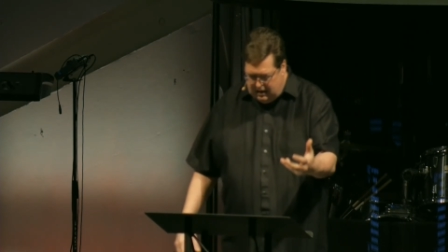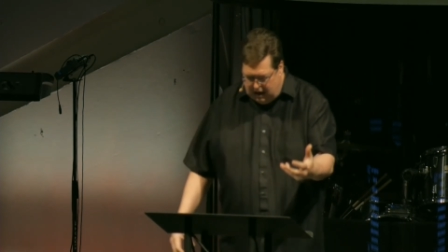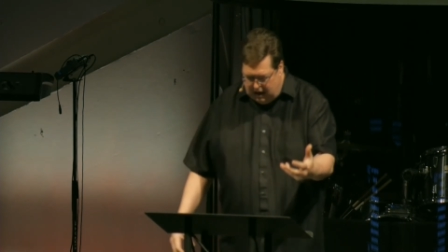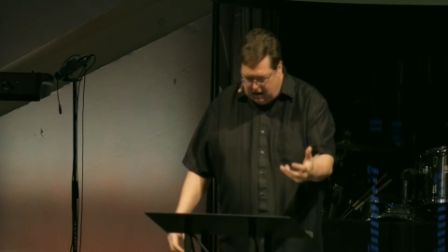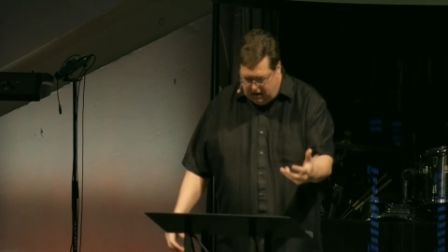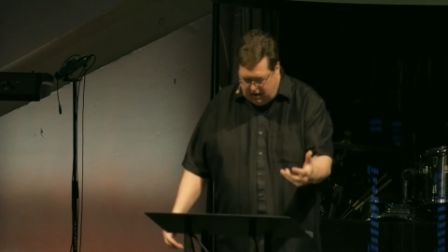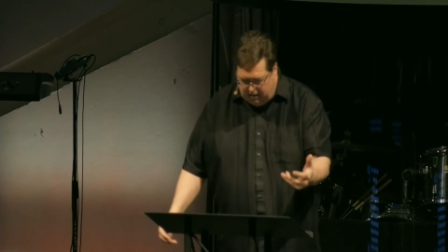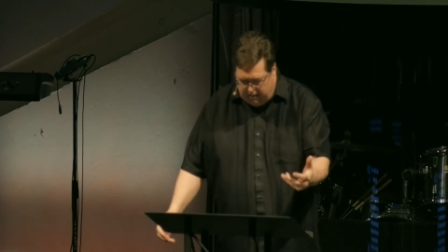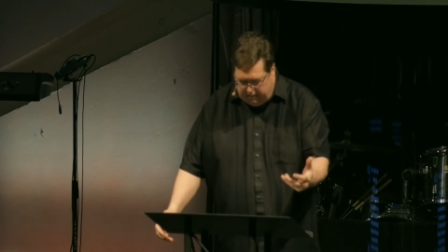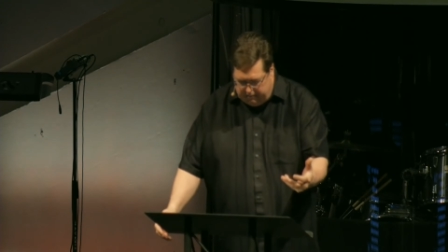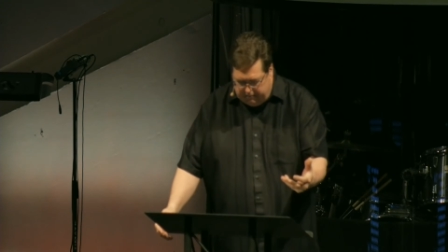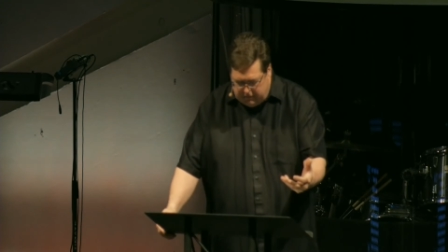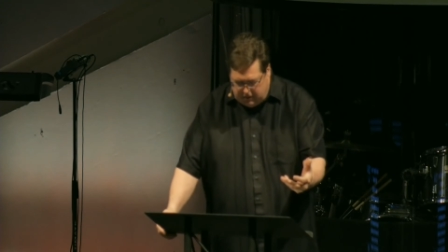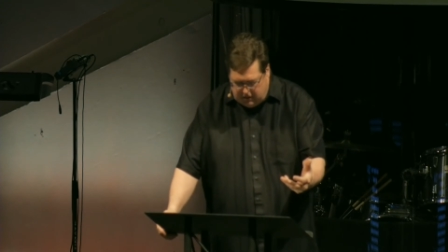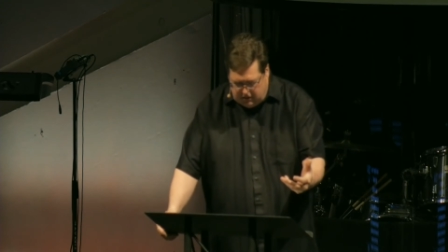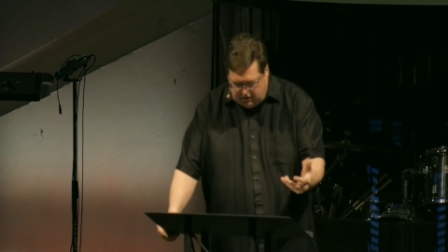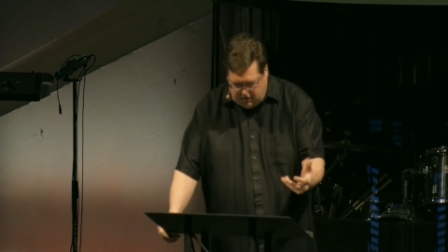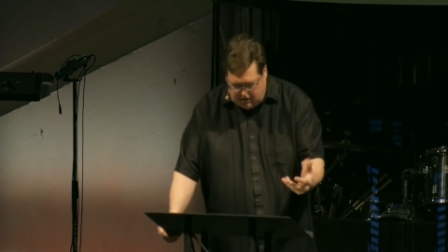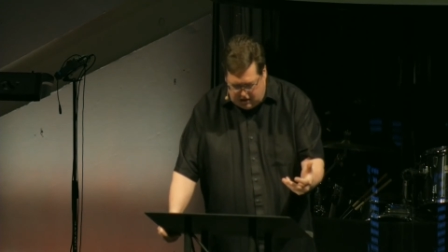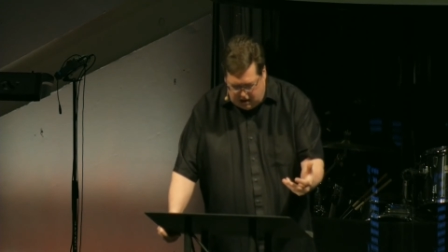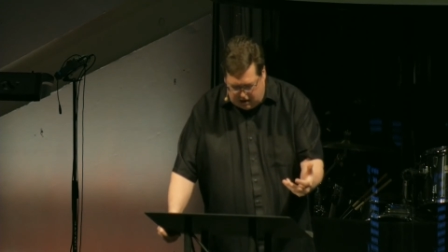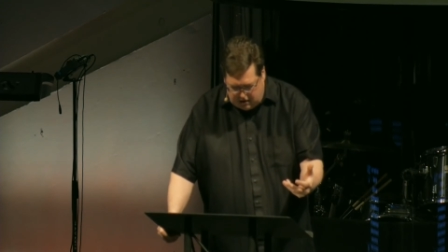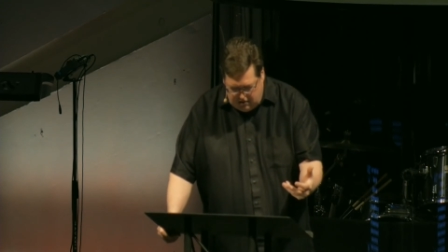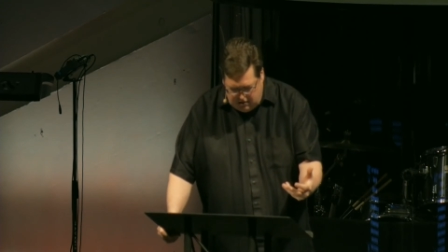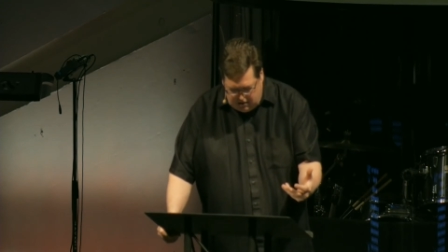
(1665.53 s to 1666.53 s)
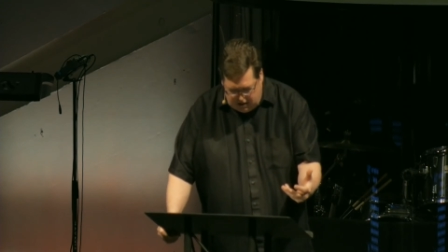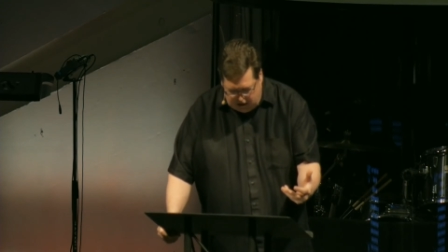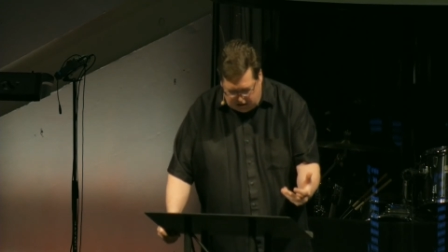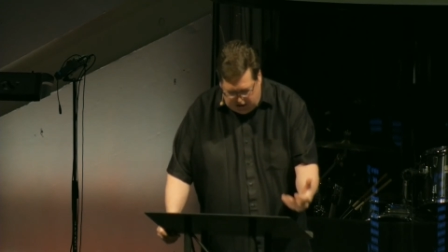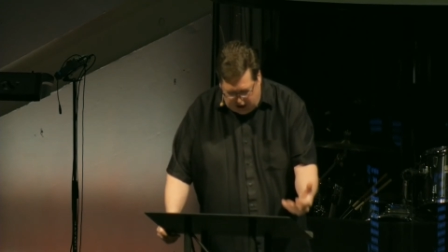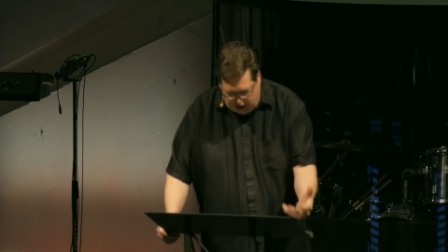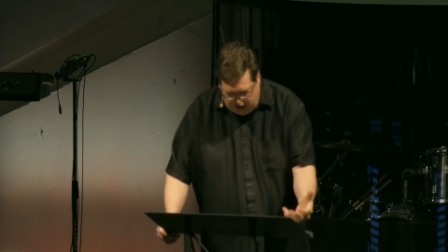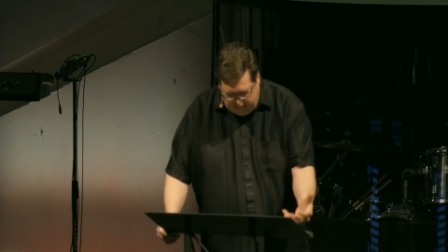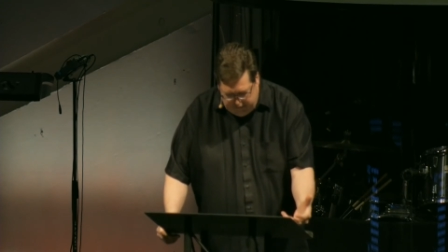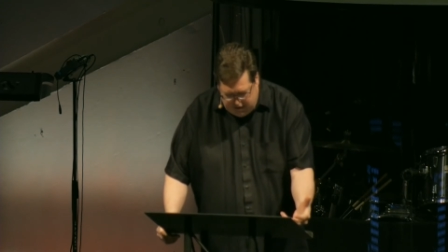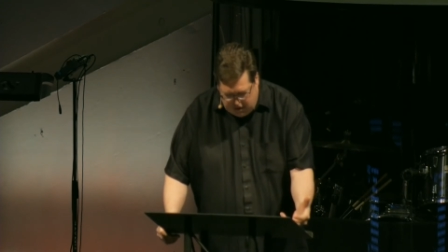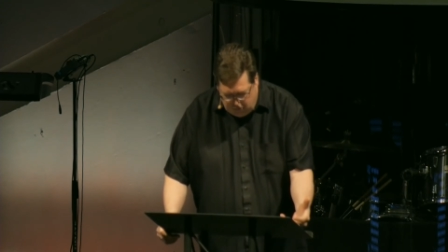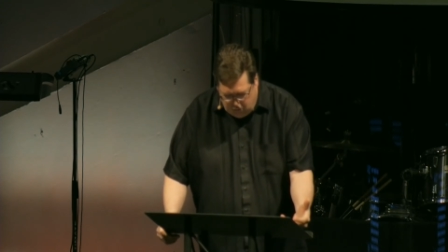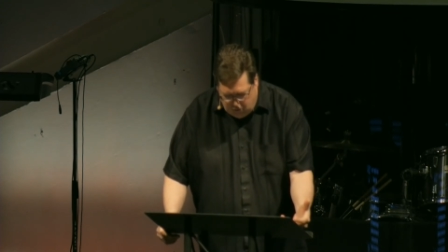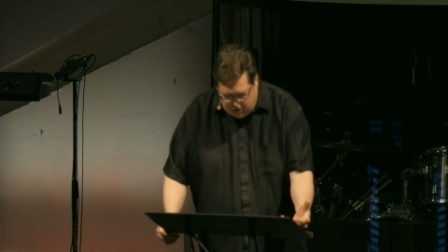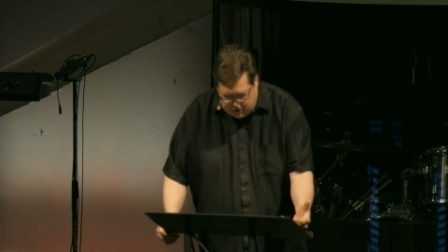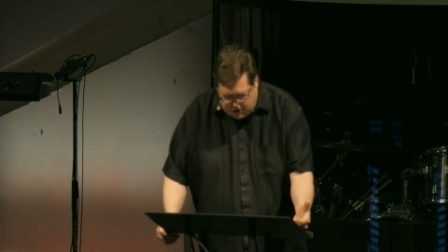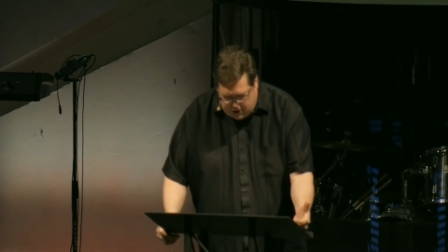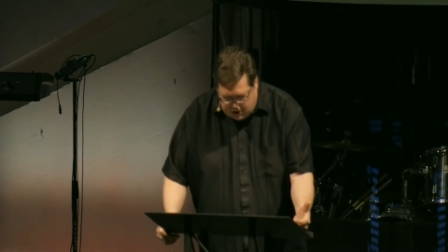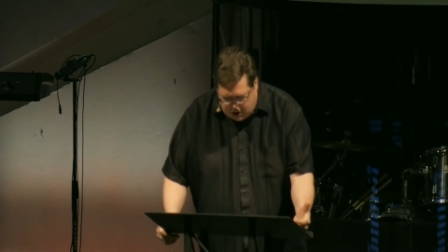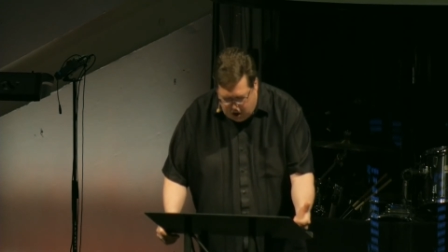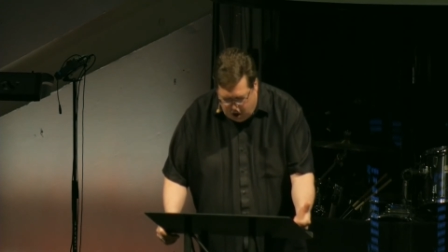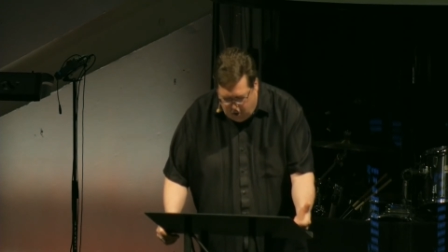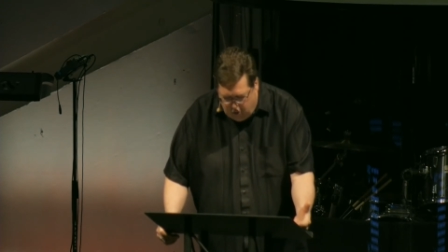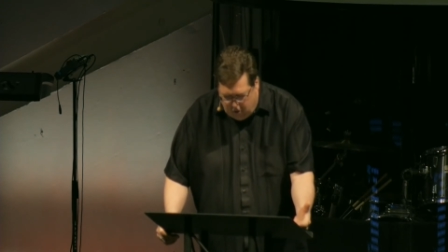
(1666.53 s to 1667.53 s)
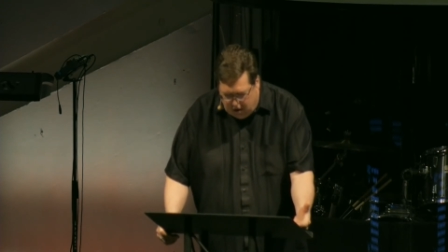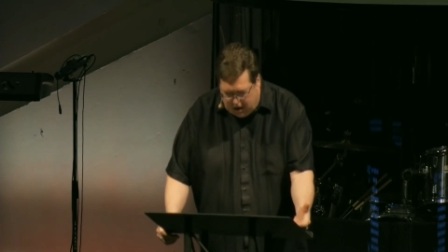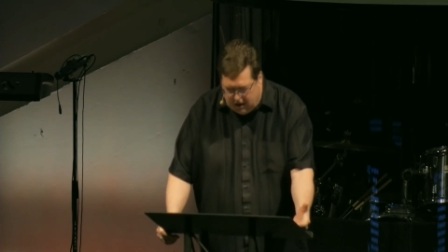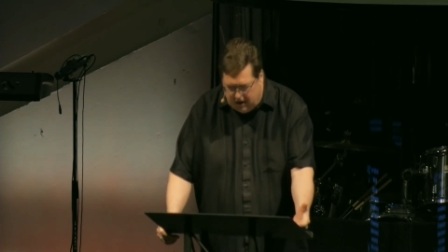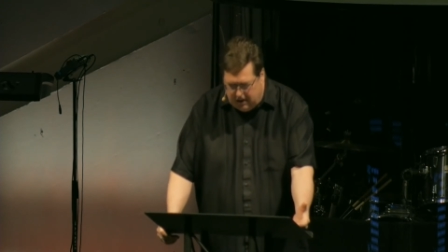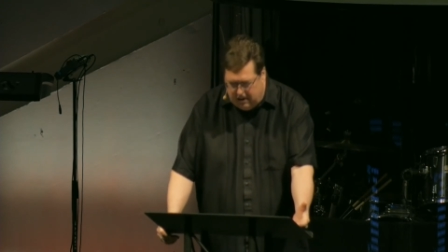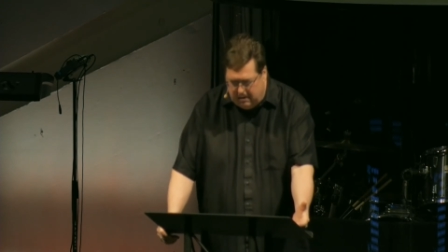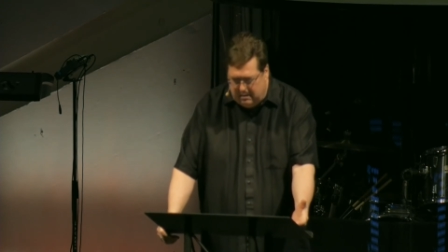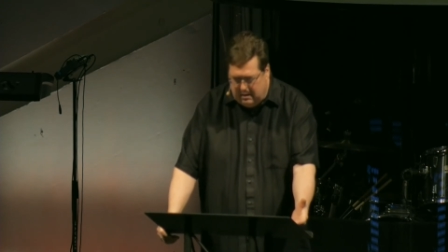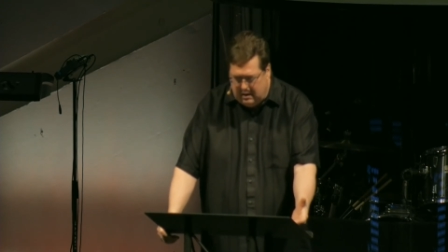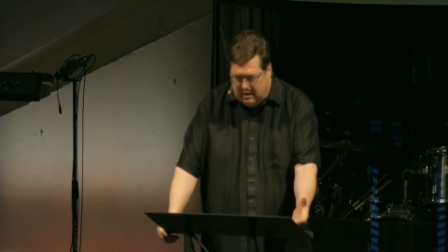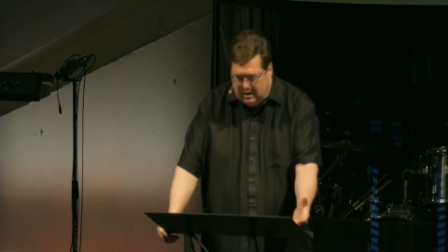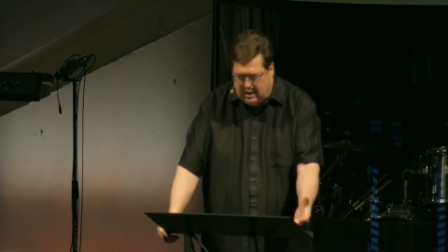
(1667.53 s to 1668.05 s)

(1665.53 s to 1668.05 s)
um, the, the covenant with Noah.